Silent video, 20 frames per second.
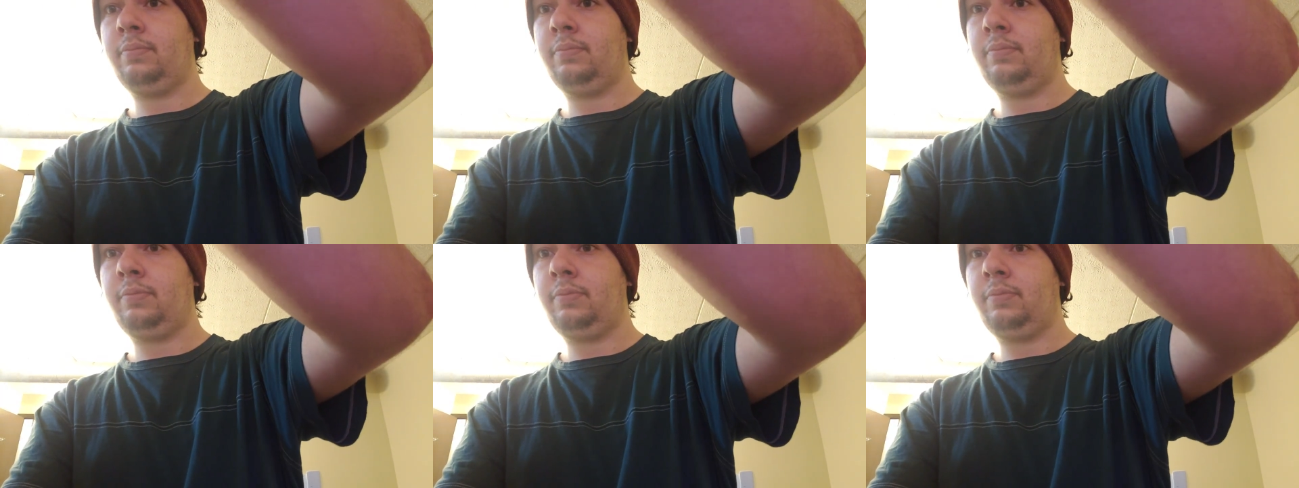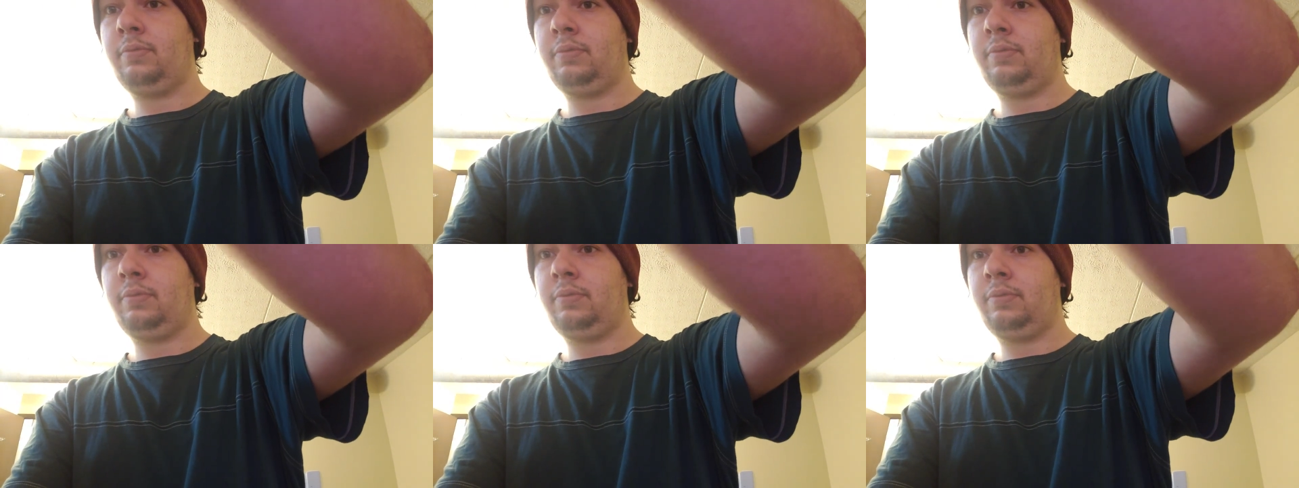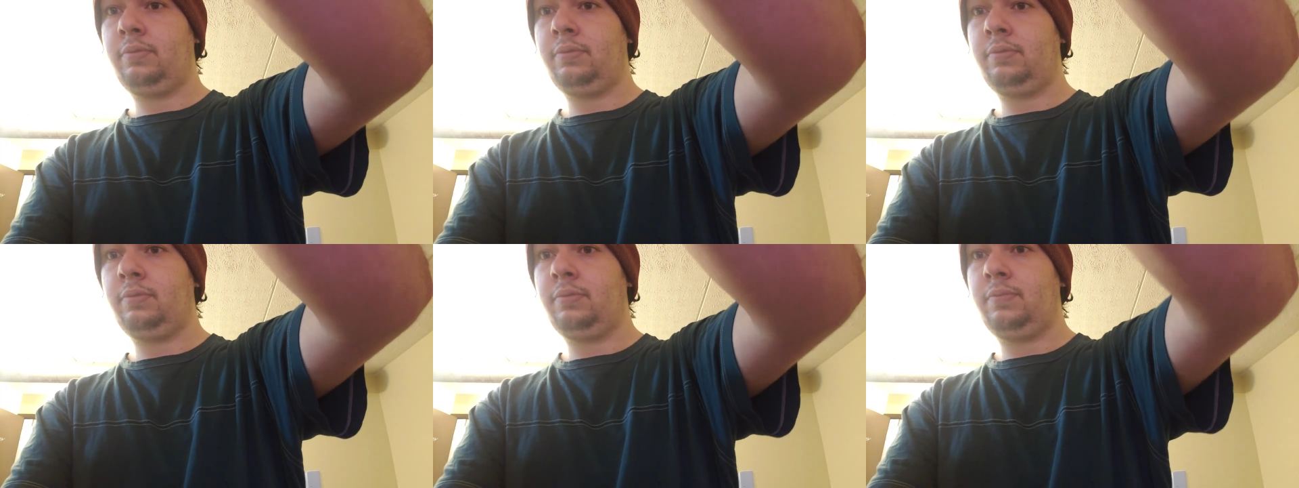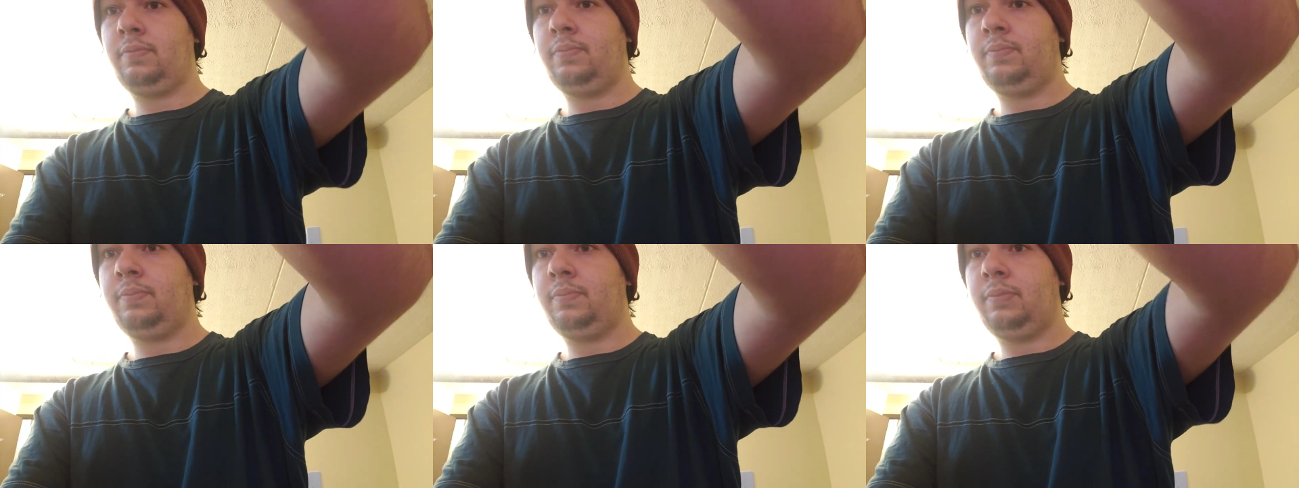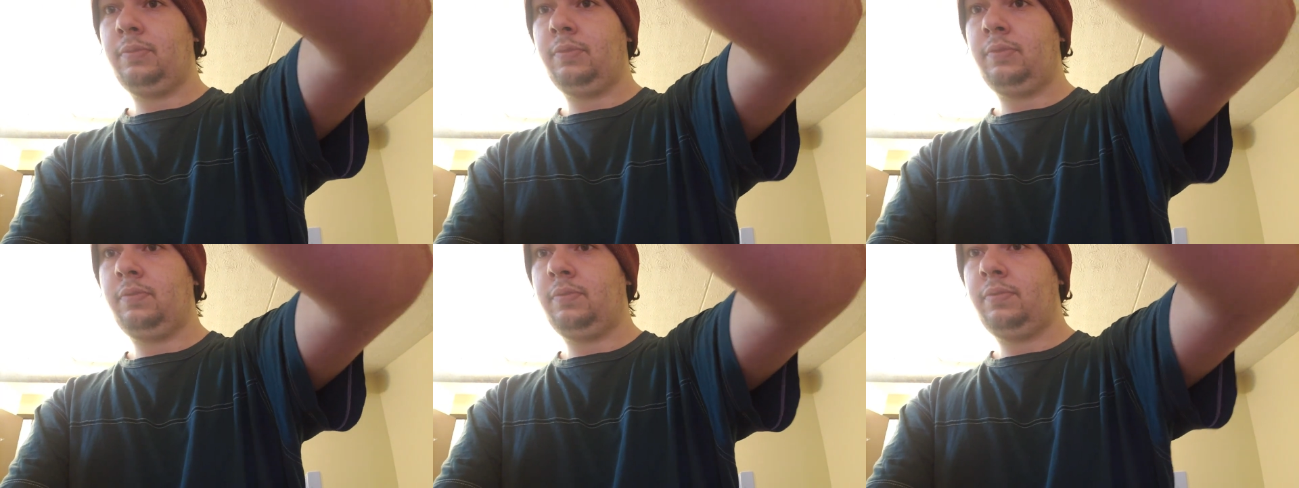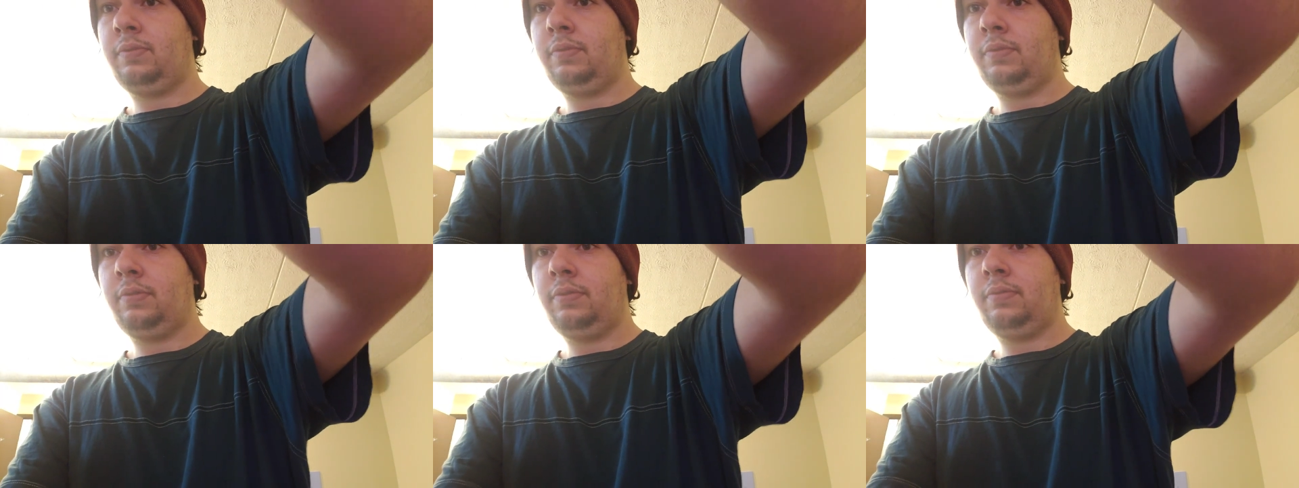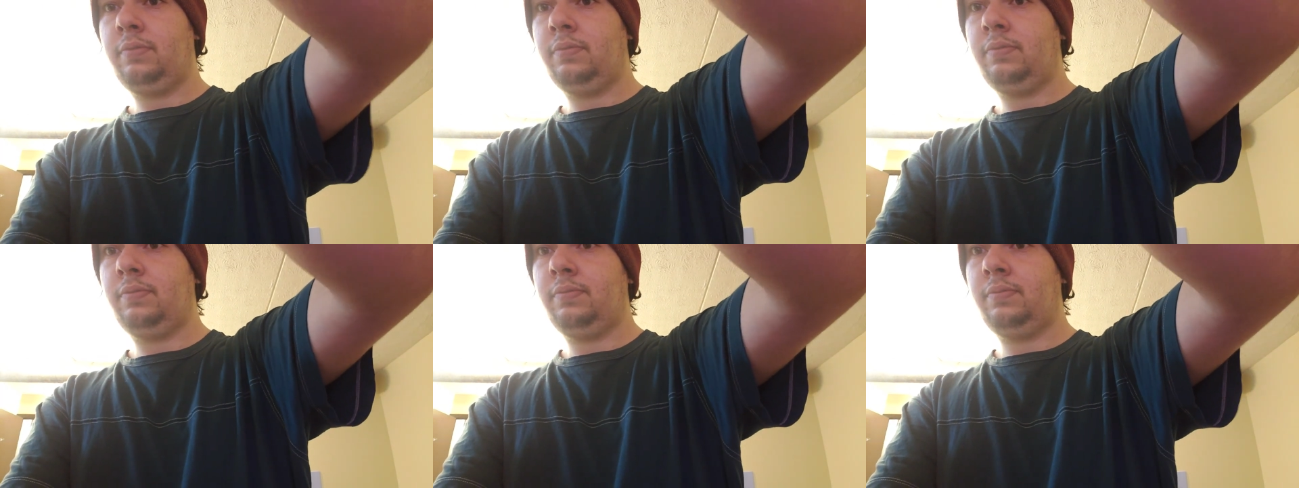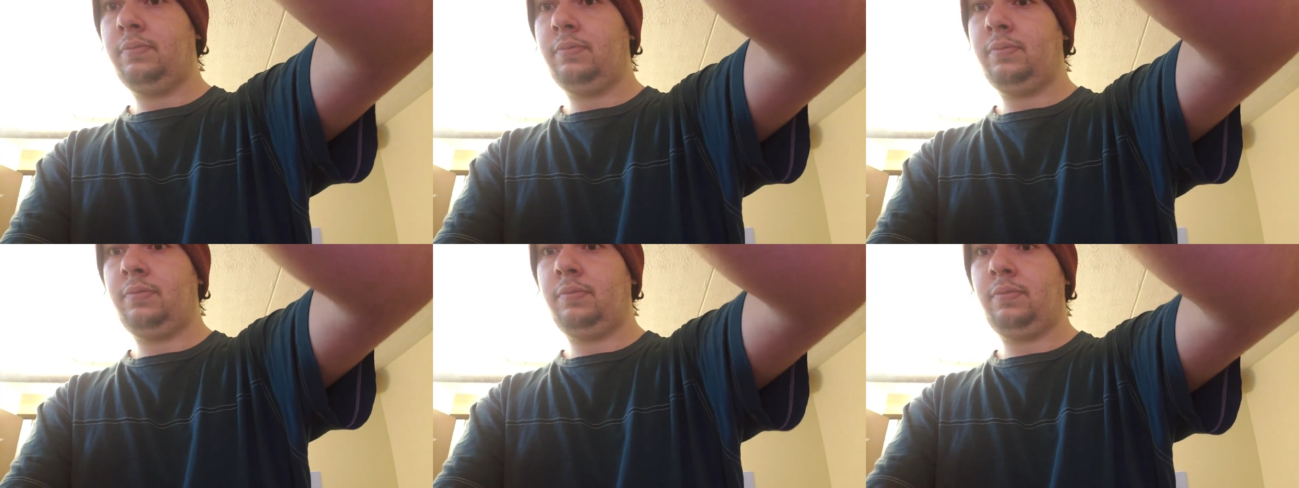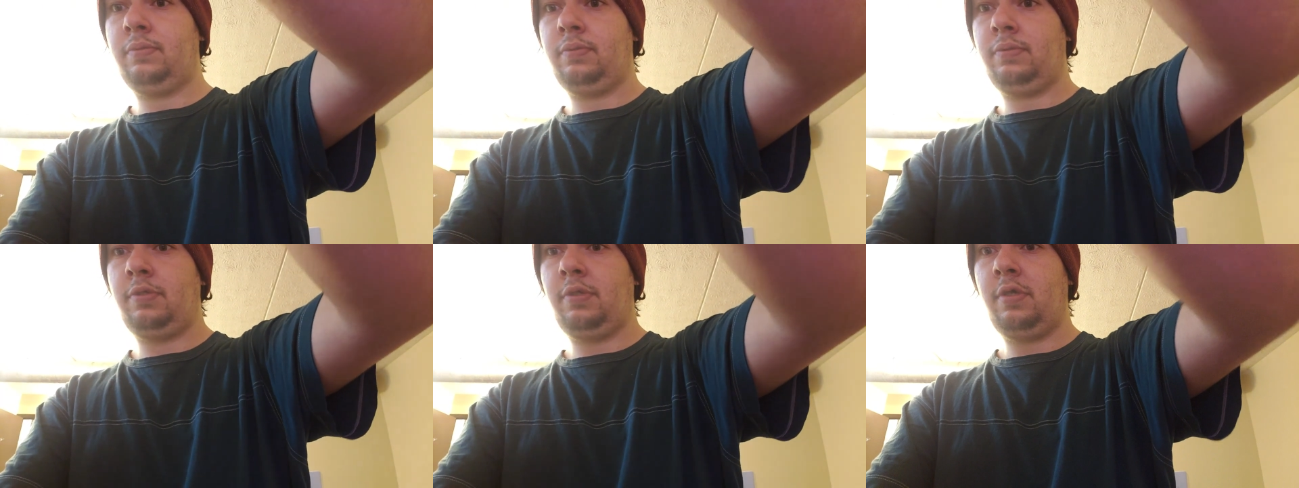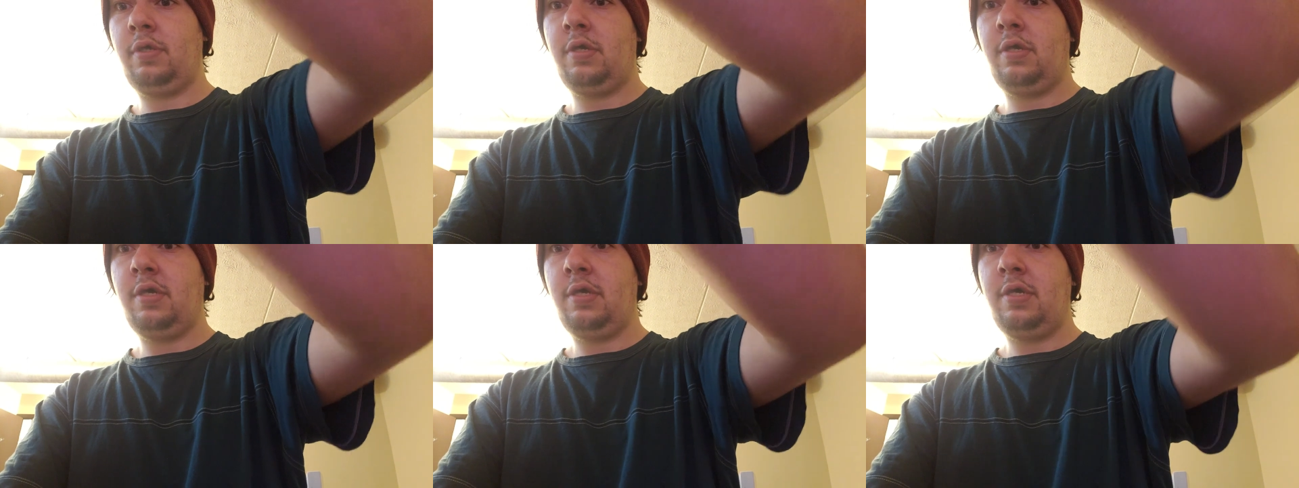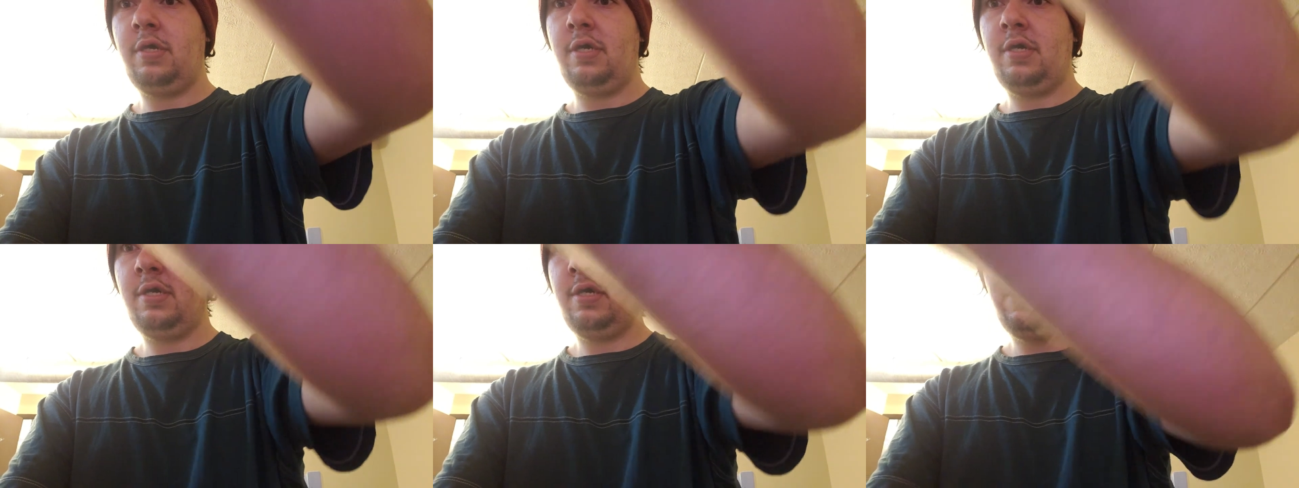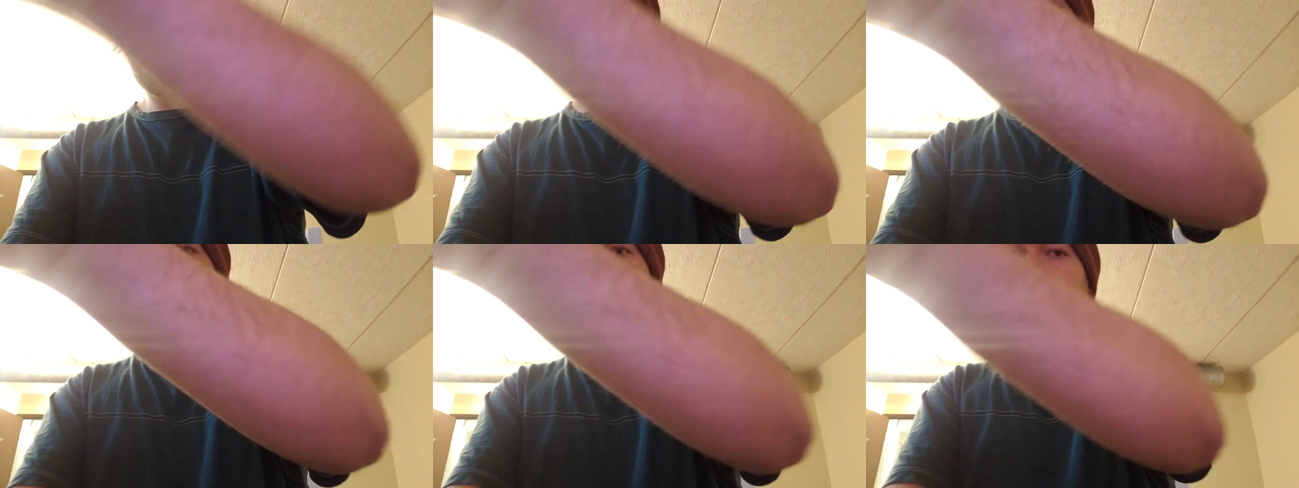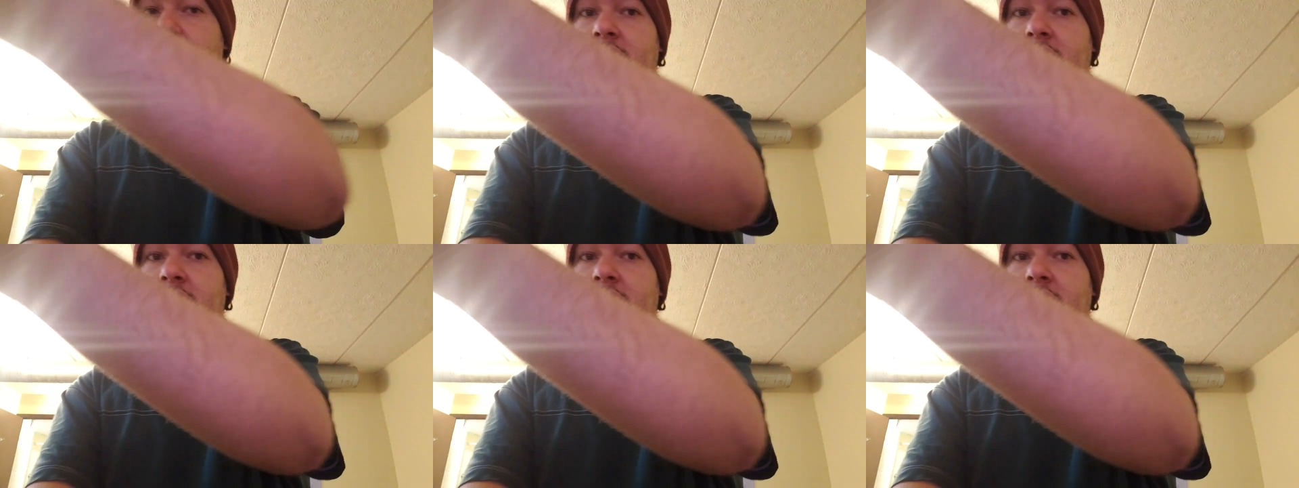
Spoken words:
[no speech]